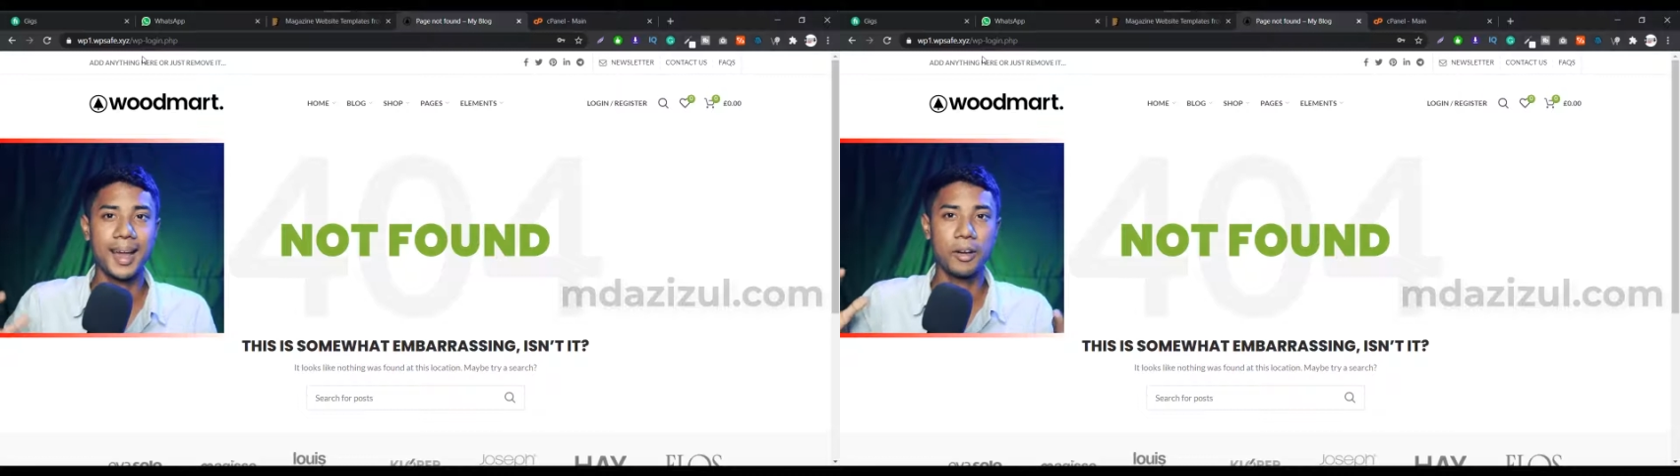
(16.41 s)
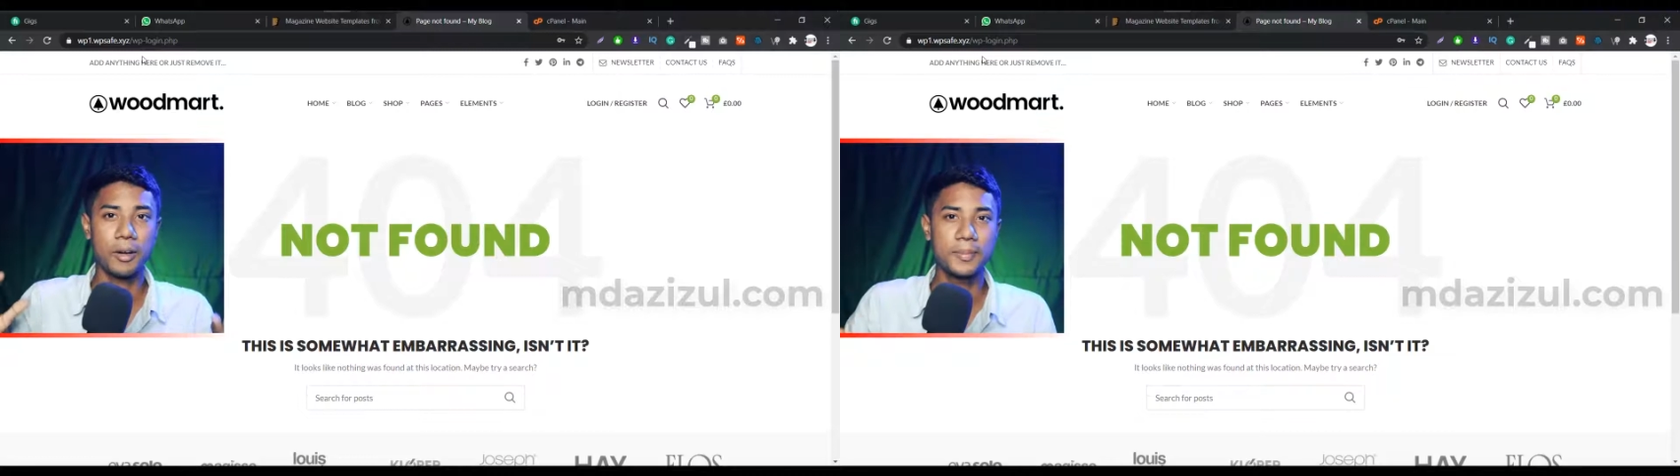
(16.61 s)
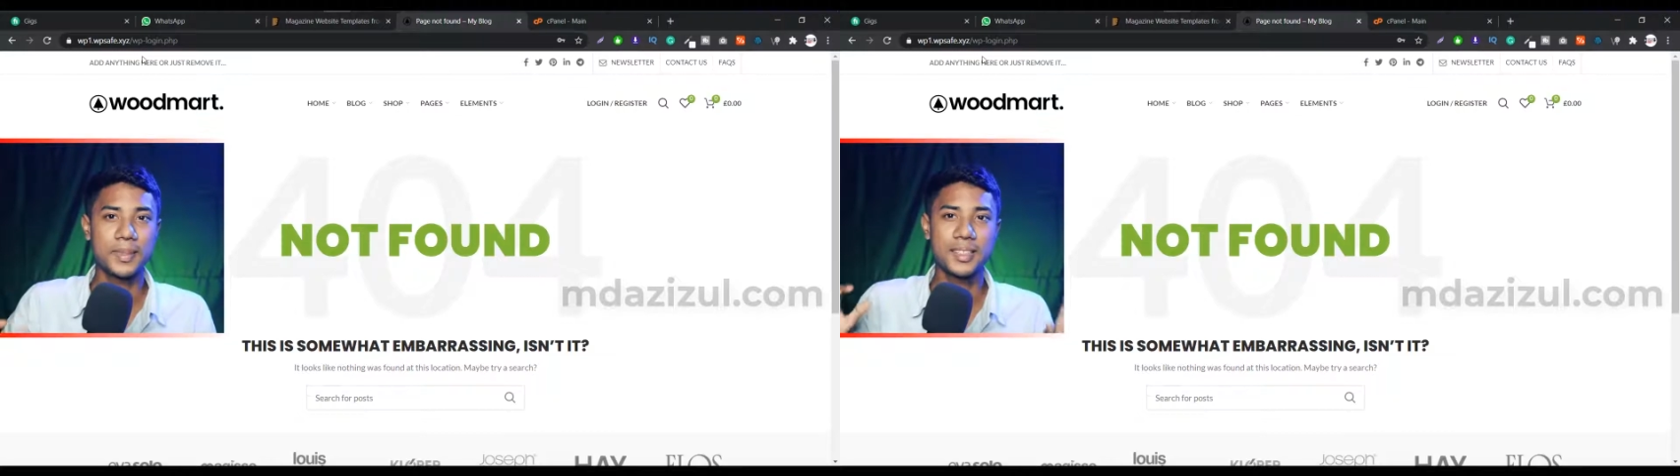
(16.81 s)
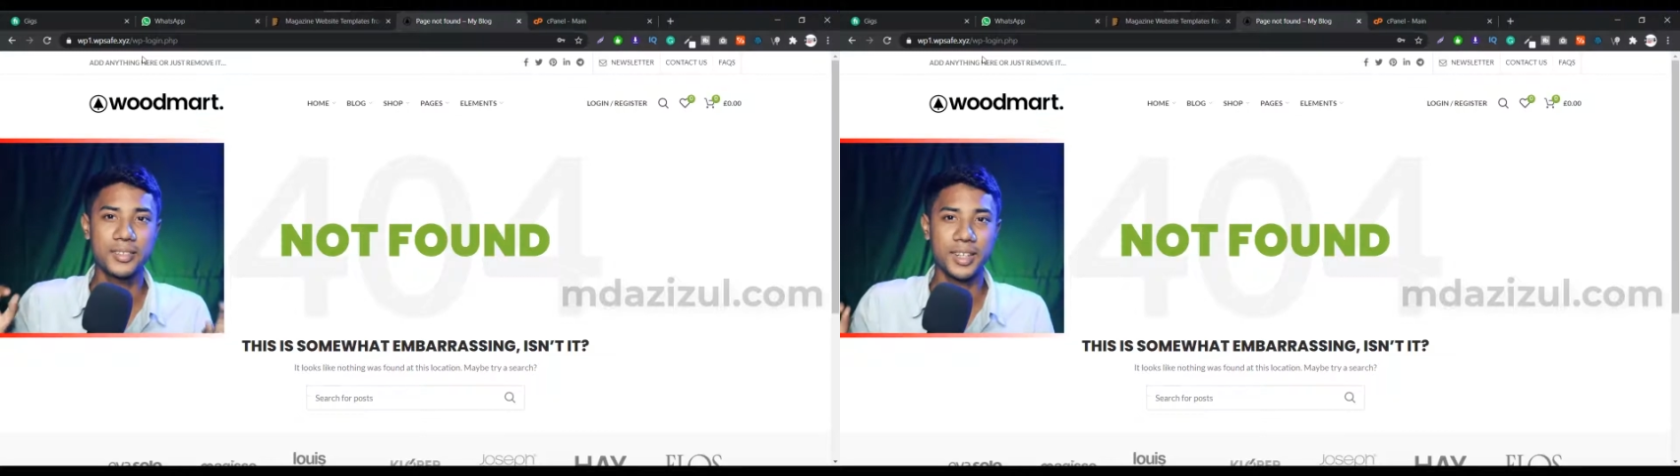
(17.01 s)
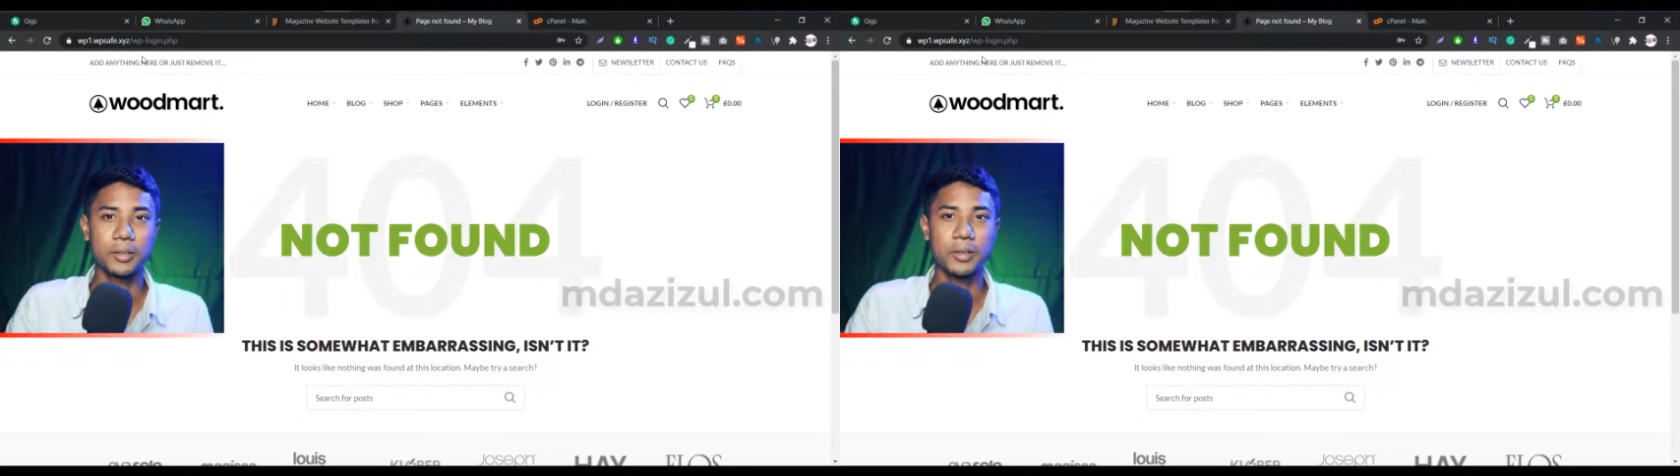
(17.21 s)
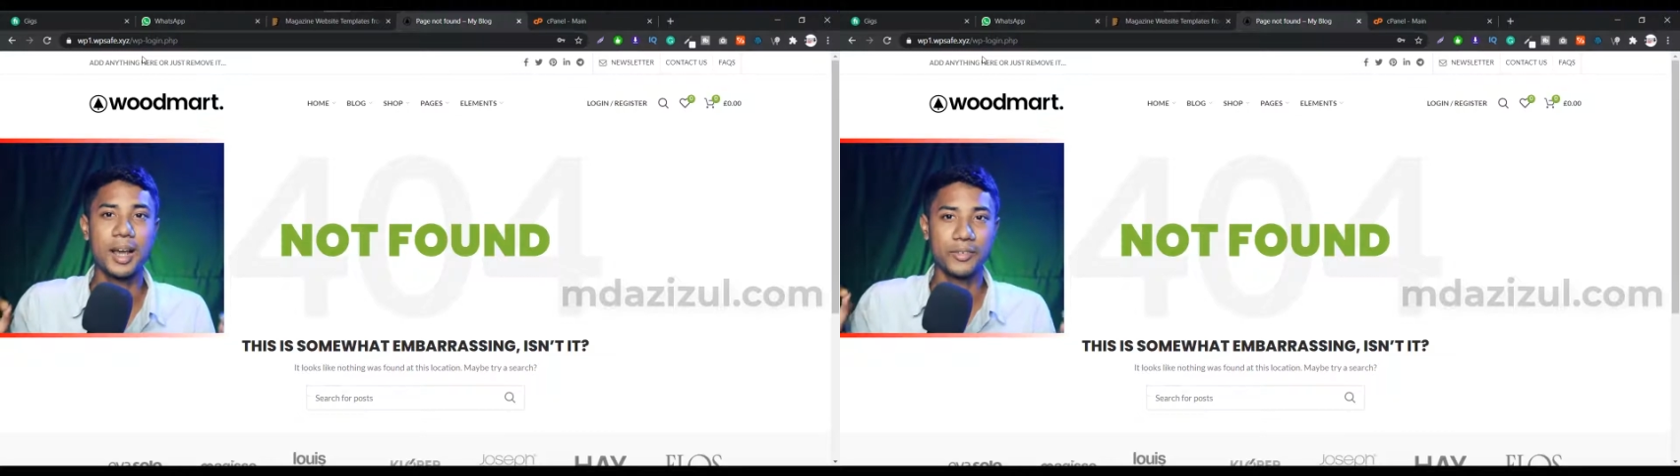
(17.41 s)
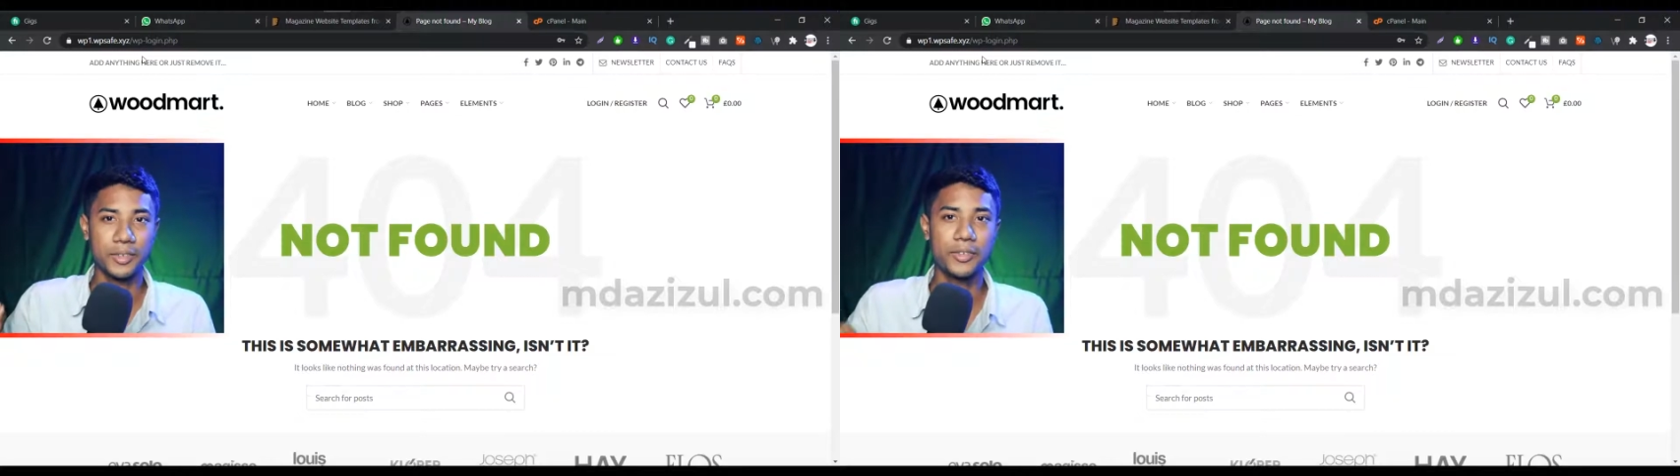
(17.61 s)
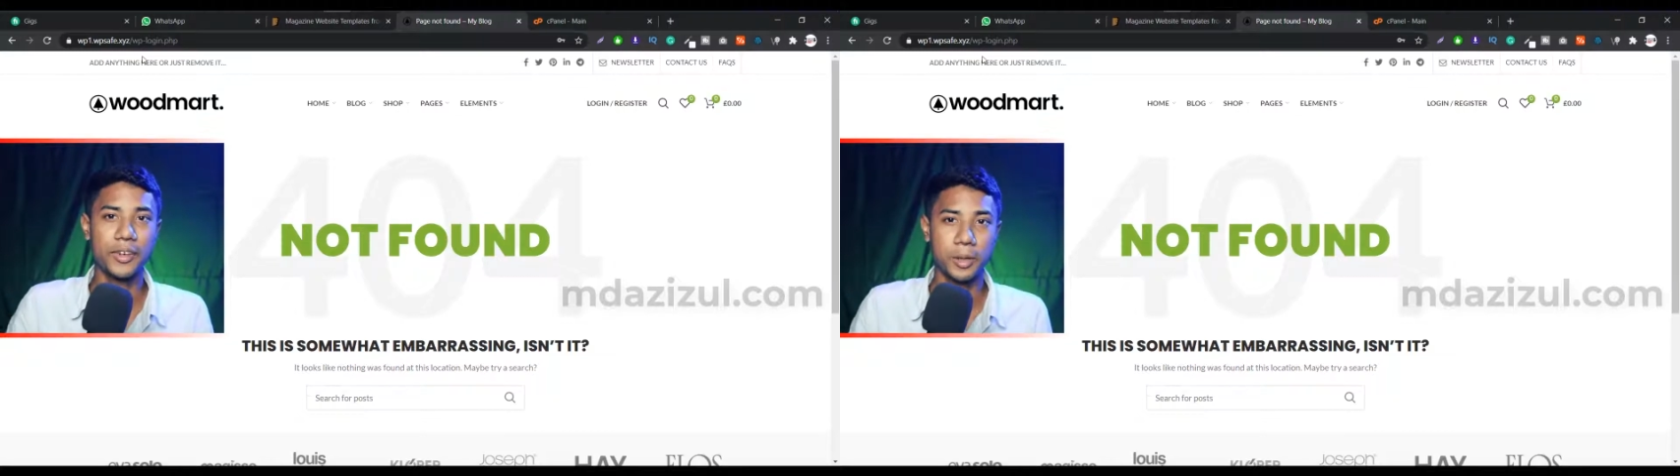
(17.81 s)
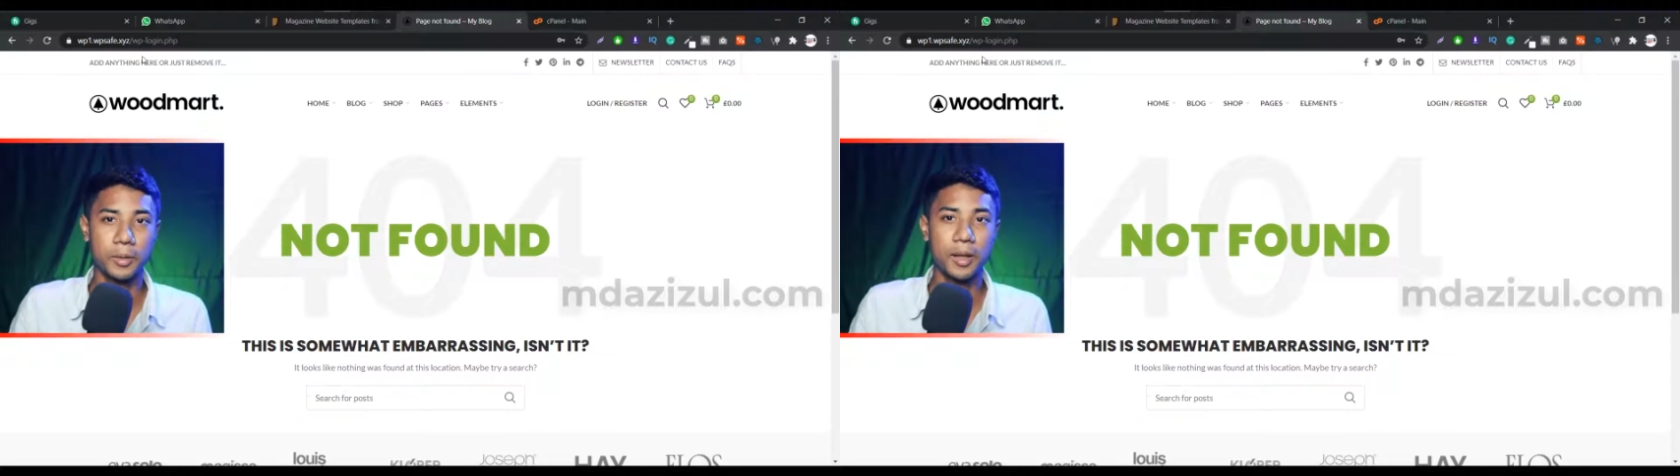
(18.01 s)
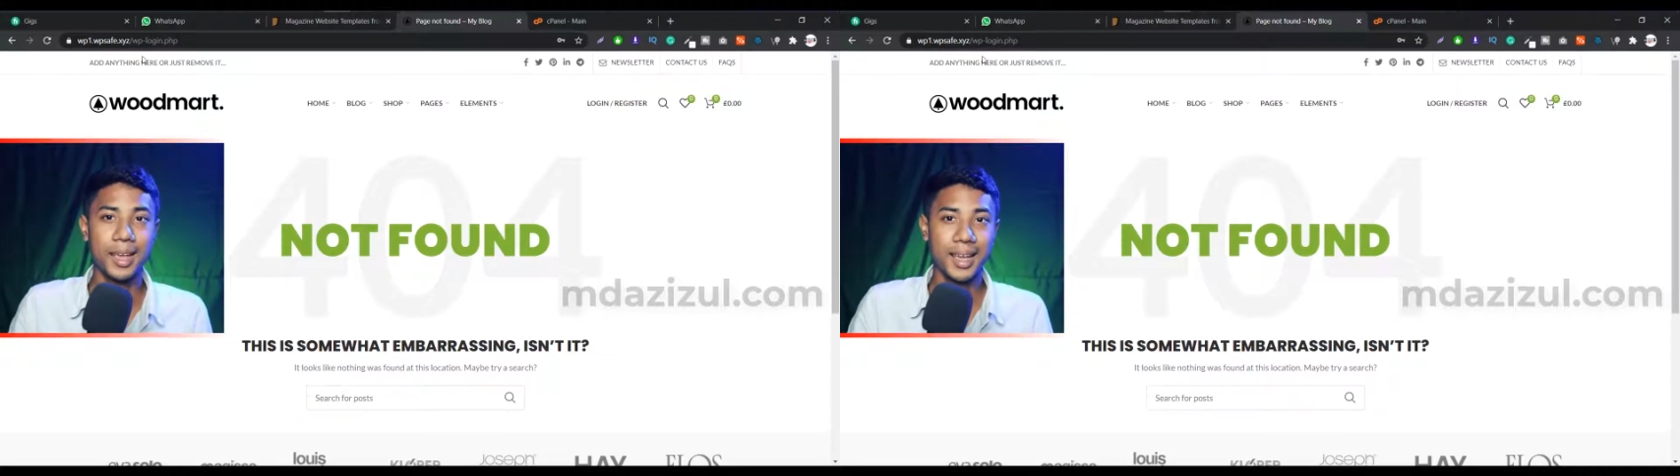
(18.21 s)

I hope this video helpful for you.